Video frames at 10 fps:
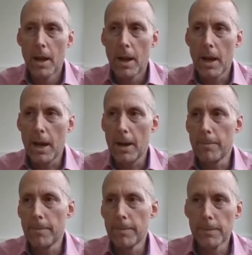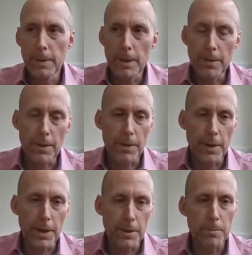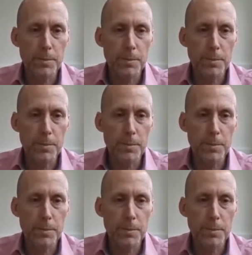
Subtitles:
The